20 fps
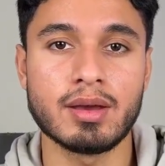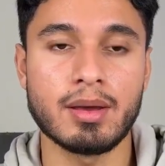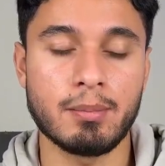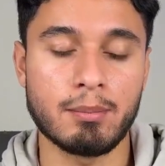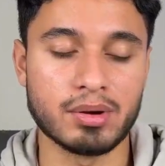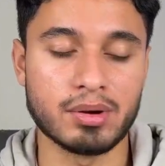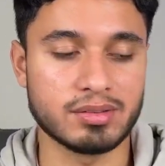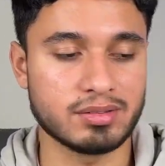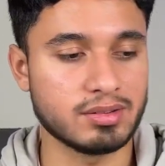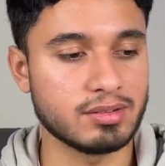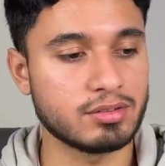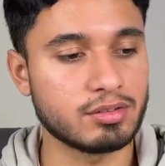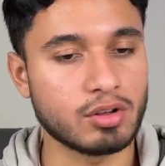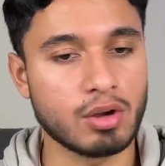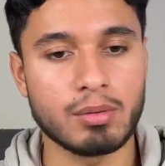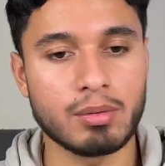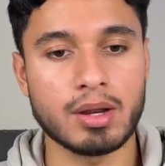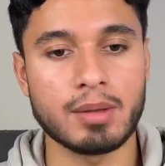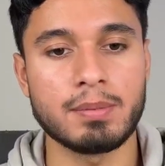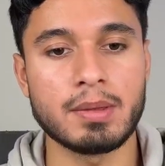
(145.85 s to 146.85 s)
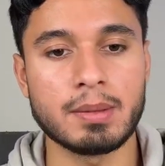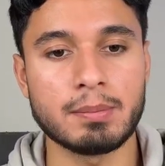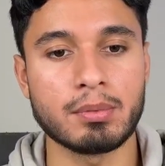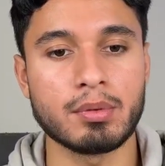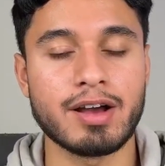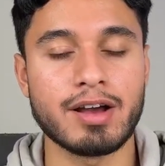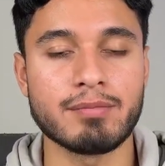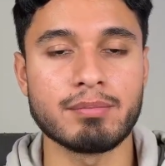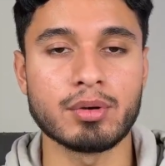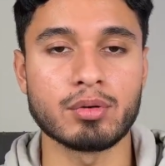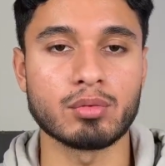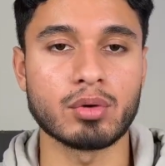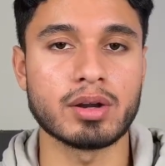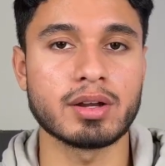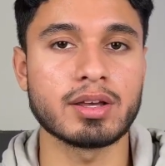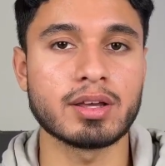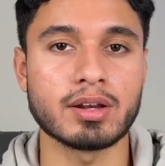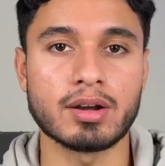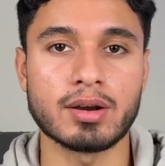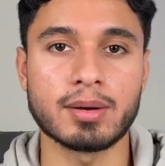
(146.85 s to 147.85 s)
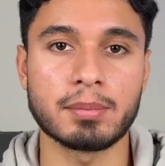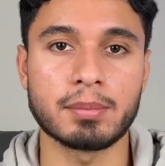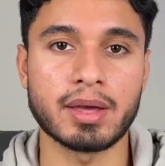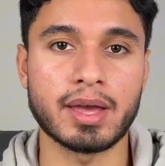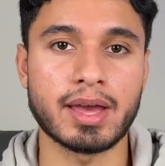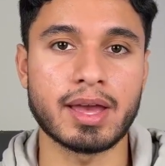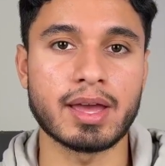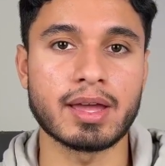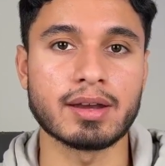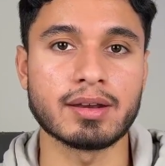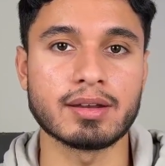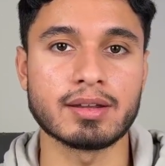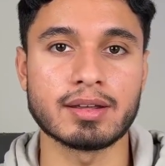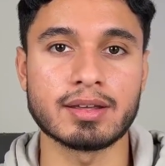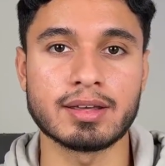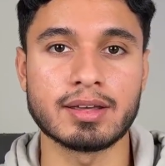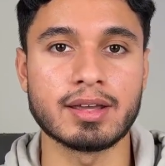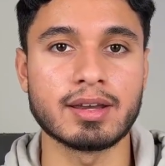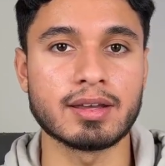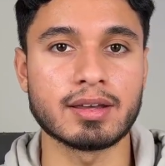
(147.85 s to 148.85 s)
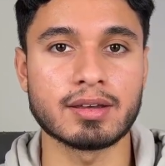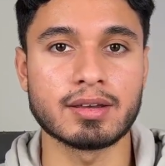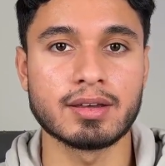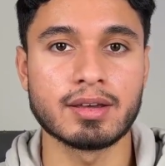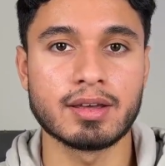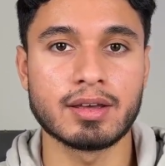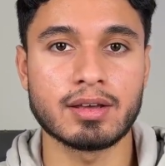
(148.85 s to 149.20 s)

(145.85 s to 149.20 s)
But since so many people have been running it up and getting